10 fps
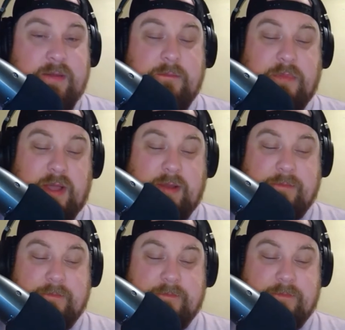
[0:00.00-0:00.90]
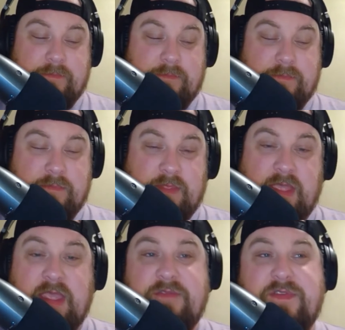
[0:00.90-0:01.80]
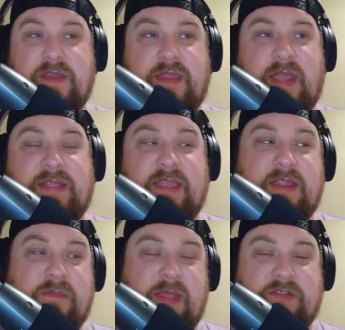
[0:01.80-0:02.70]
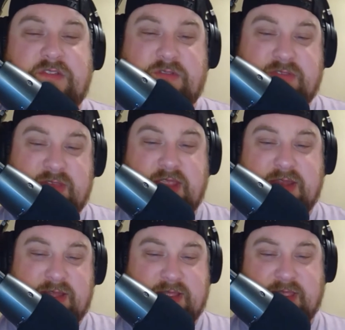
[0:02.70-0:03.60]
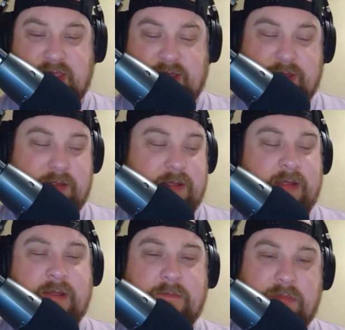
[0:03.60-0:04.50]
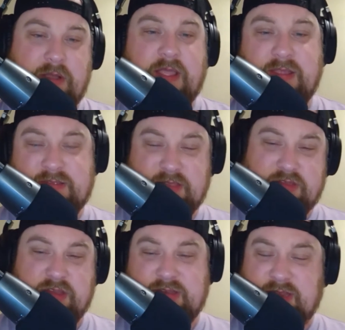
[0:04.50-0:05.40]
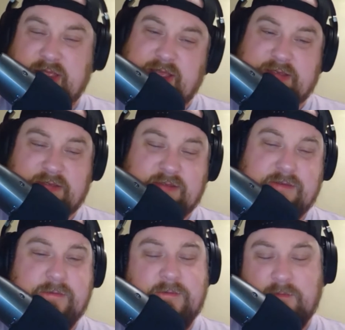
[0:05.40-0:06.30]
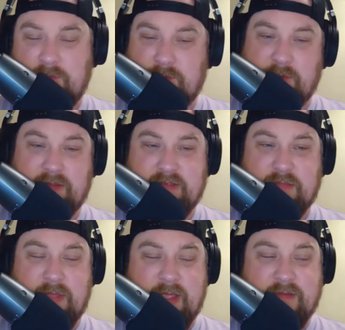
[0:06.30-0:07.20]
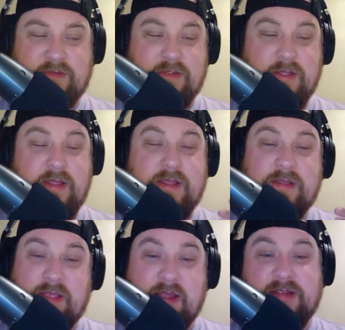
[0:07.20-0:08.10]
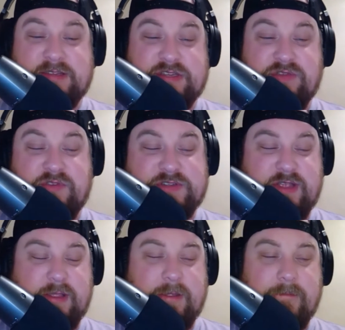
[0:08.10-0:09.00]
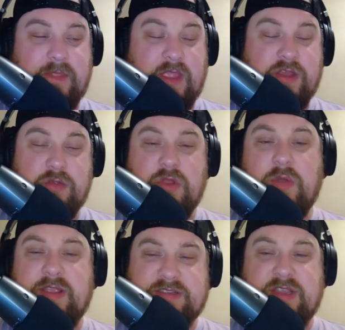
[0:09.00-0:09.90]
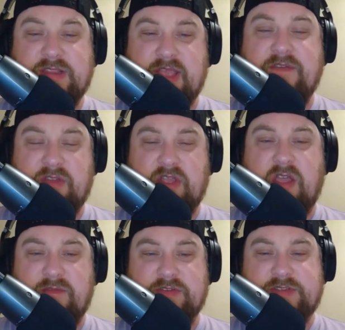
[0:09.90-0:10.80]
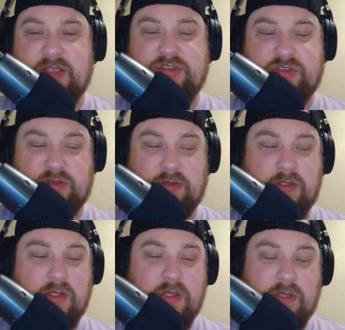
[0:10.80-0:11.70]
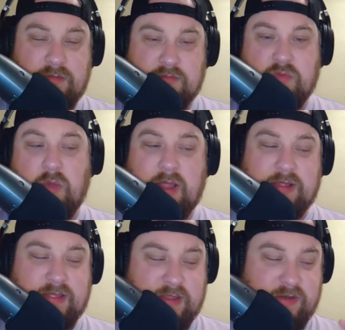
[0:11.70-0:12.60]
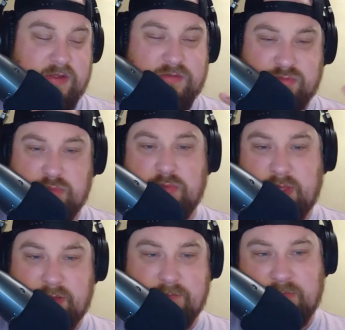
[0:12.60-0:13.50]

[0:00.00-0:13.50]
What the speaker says: But even at the end of the match, you see it again. Punk hits the GTS, wins the match, kind of sits there for a second, and you know he's having a conversation quietly, through like